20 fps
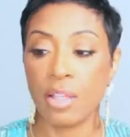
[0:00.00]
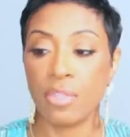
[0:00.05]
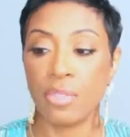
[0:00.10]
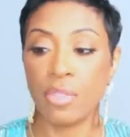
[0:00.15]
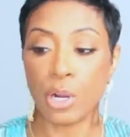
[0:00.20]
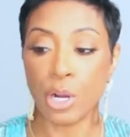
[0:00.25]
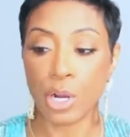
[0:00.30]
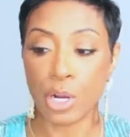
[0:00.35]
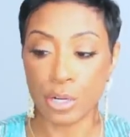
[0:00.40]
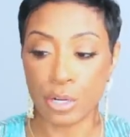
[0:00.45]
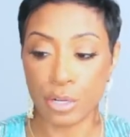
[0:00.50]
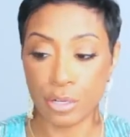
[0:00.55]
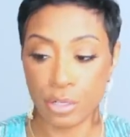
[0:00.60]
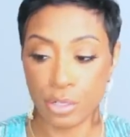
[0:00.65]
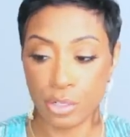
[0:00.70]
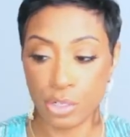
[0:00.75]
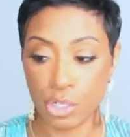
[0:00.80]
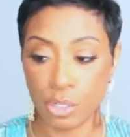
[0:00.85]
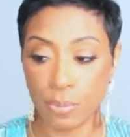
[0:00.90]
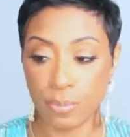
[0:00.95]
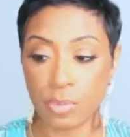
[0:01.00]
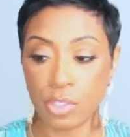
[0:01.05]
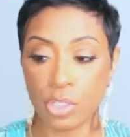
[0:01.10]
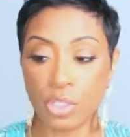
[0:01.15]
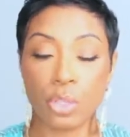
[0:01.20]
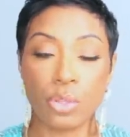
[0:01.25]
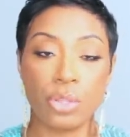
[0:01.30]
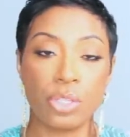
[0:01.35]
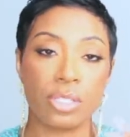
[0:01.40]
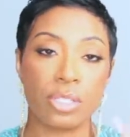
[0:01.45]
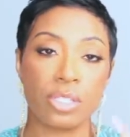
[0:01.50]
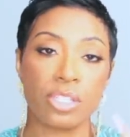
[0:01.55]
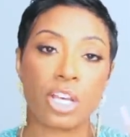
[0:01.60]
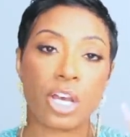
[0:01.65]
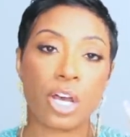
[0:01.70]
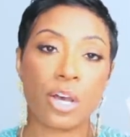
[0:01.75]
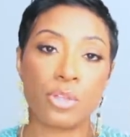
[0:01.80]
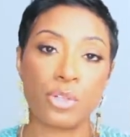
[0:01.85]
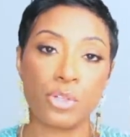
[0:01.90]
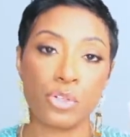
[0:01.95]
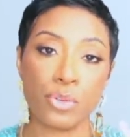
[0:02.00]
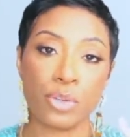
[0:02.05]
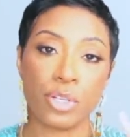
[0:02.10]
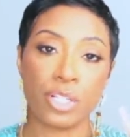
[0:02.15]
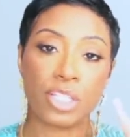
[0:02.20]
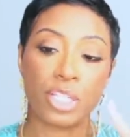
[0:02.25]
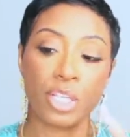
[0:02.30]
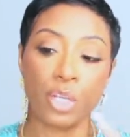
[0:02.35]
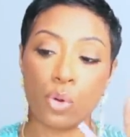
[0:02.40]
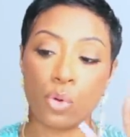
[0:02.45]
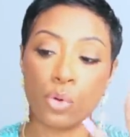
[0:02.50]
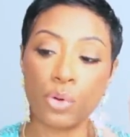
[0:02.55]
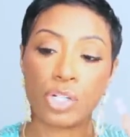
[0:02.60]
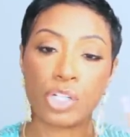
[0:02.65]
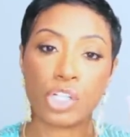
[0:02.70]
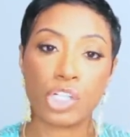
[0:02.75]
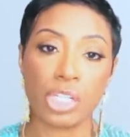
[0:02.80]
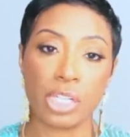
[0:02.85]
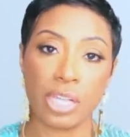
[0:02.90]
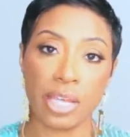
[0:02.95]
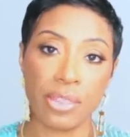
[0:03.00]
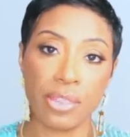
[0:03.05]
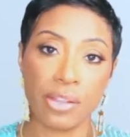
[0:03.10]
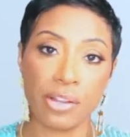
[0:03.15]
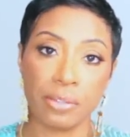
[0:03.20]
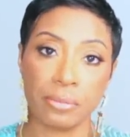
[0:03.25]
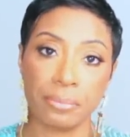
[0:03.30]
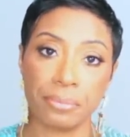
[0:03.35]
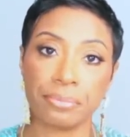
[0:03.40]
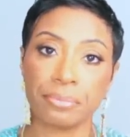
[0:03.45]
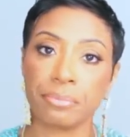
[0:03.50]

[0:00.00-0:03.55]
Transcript: the orange. So this is called the Trixie Orange Leather.